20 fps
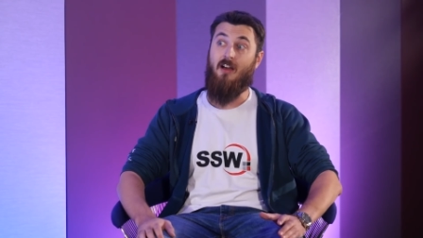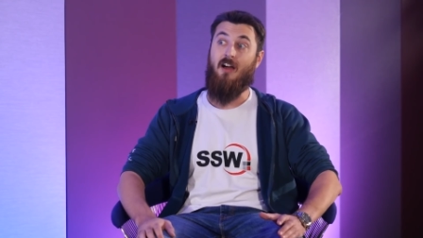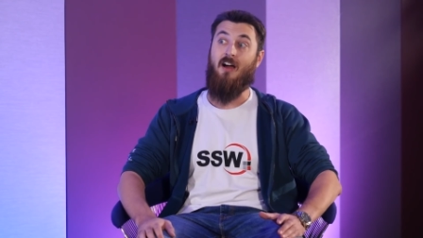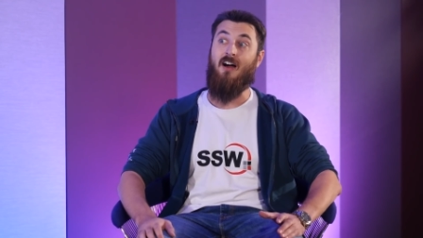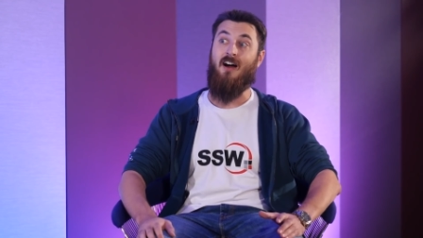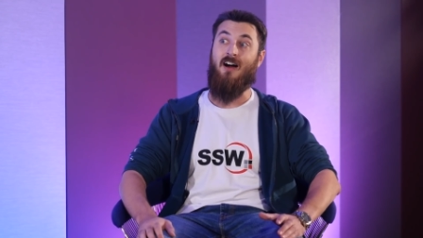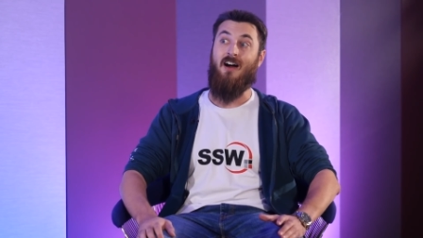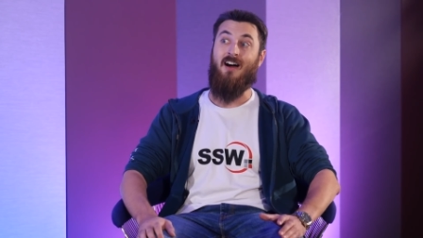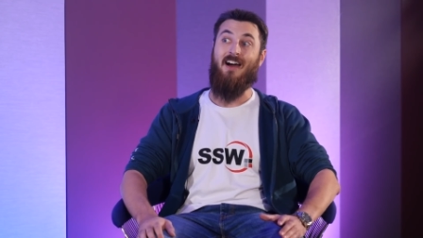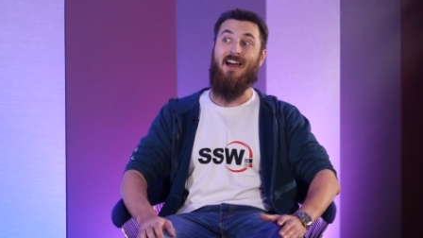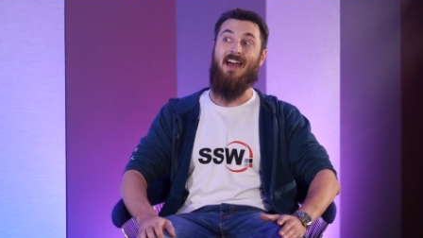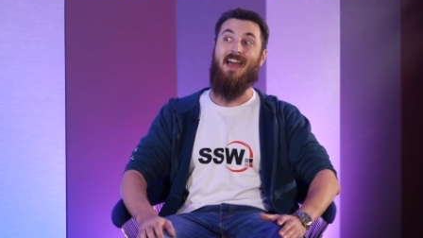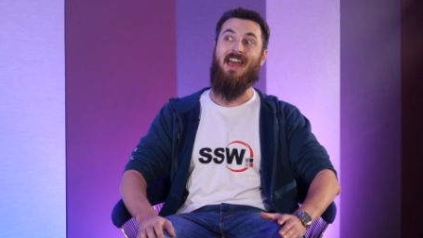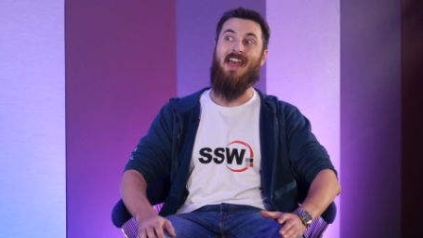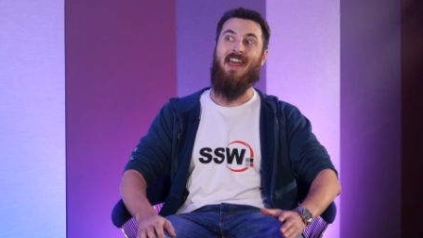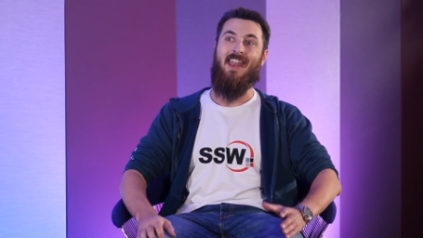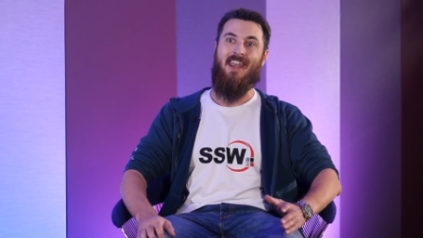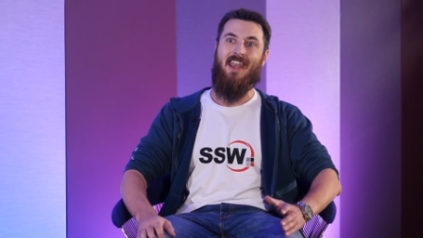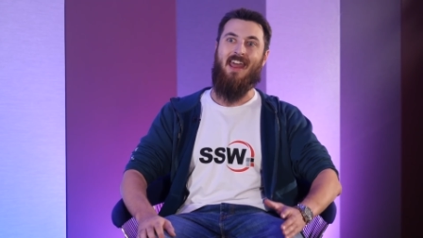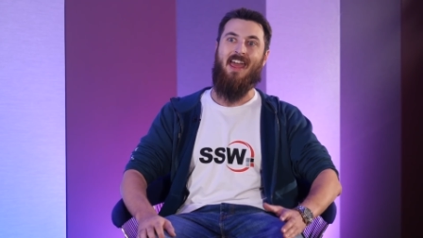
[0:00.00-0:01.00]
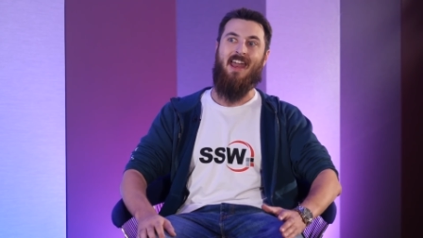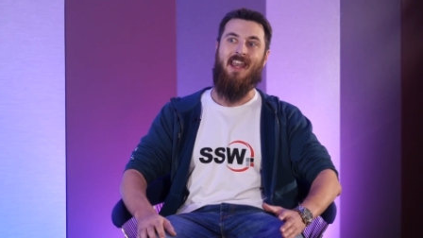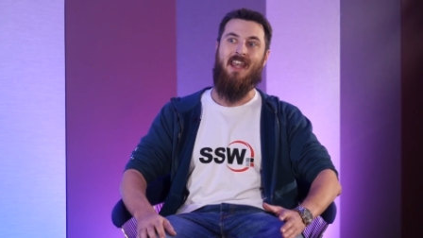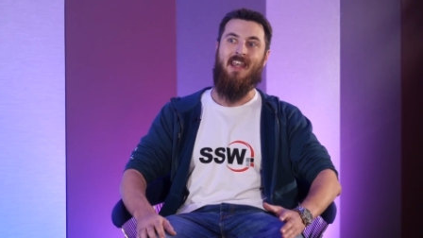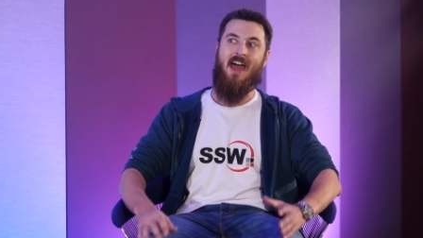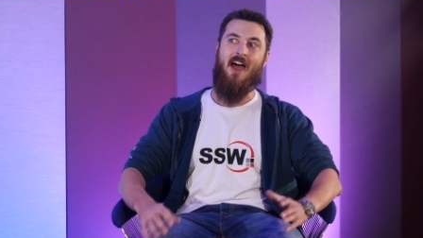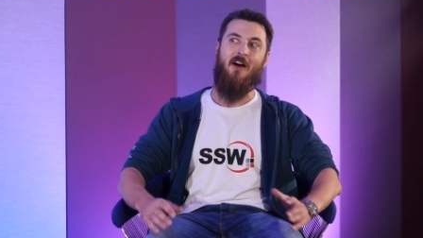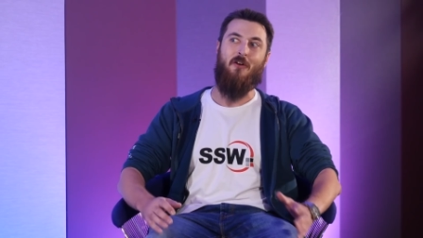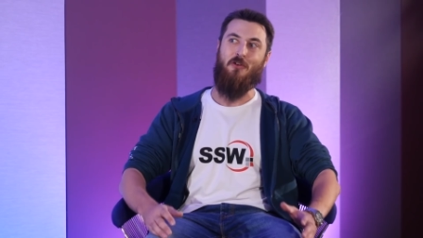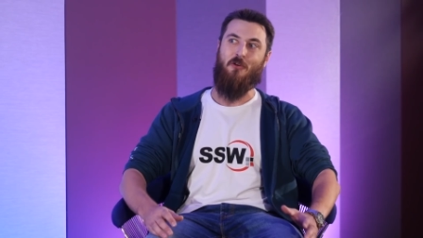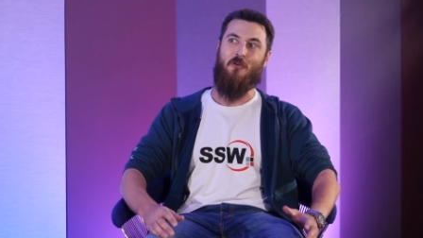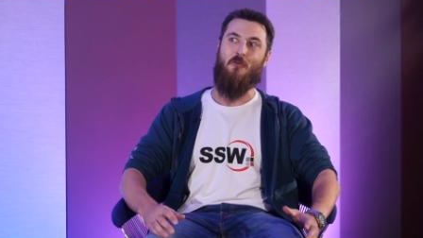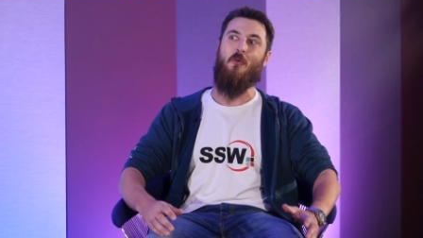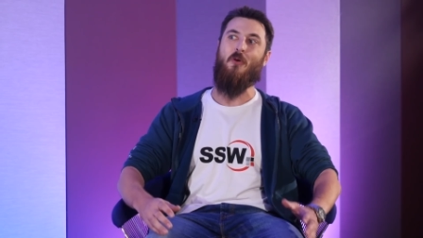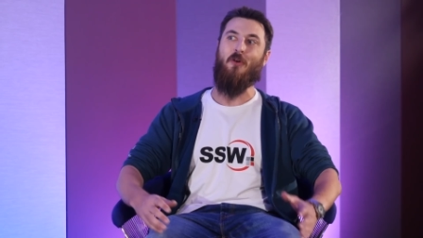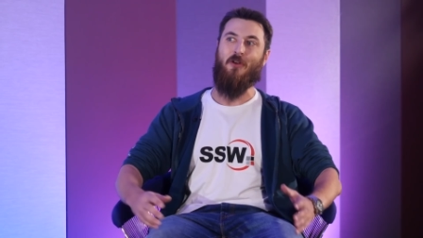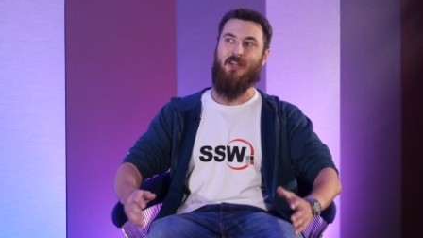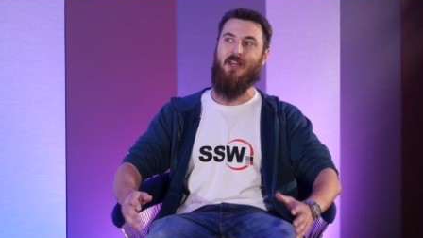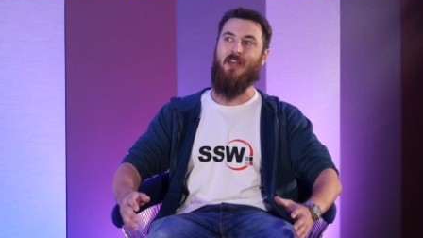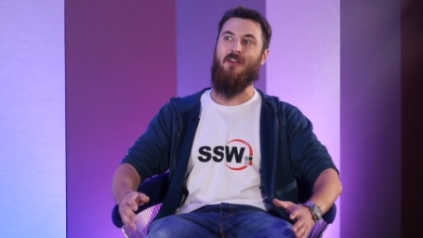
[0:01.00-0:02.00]
and now you're
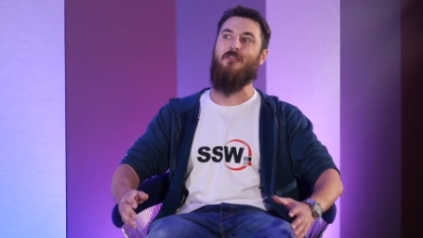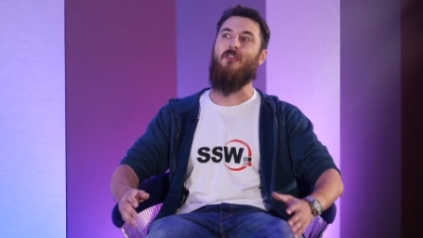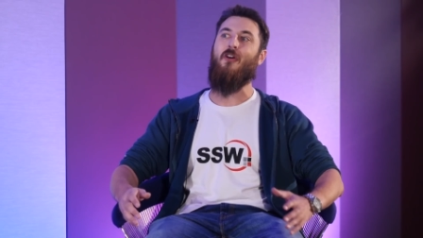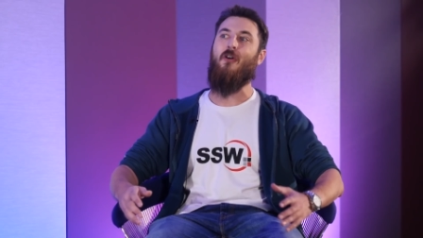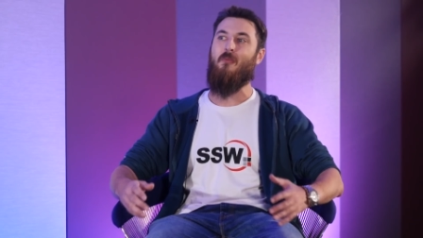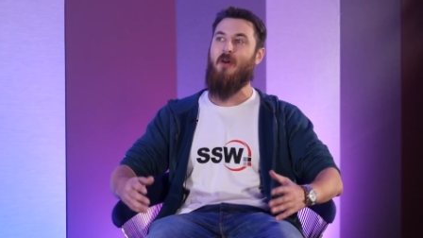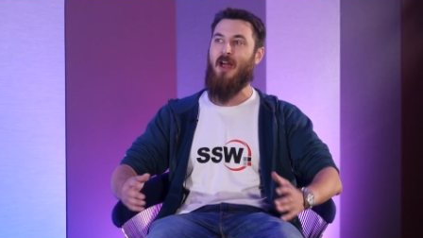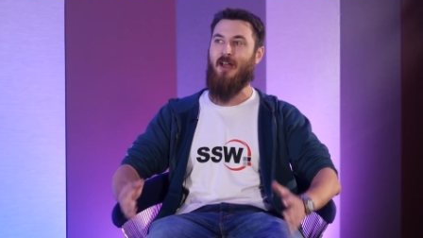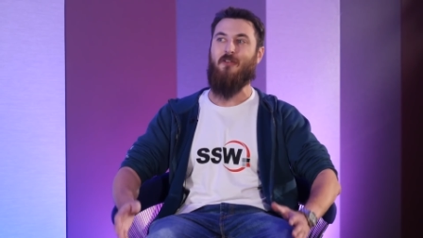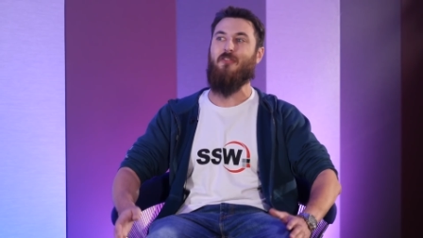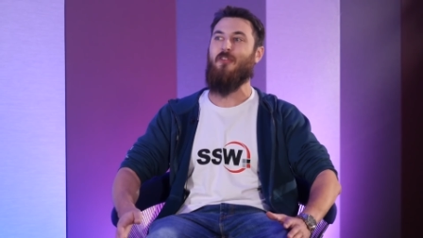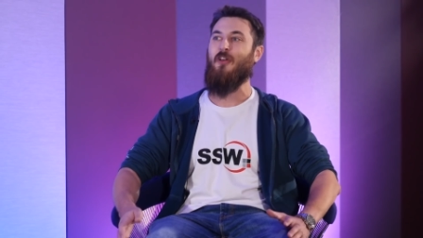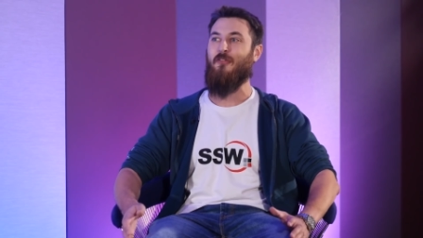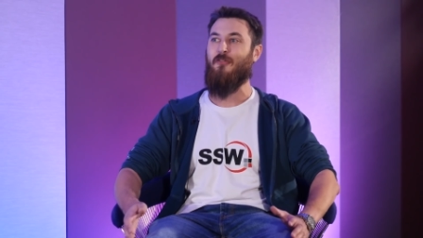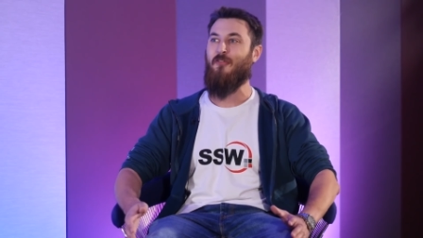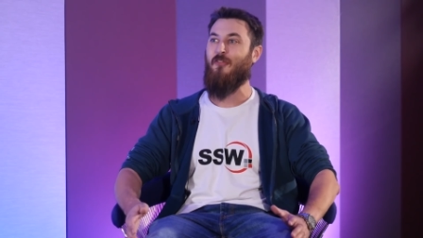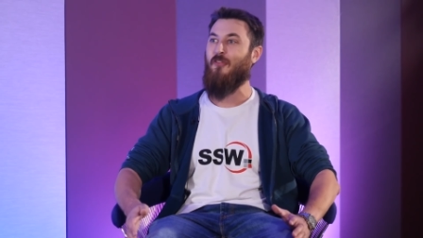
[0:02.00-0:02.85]
working for Microsoft.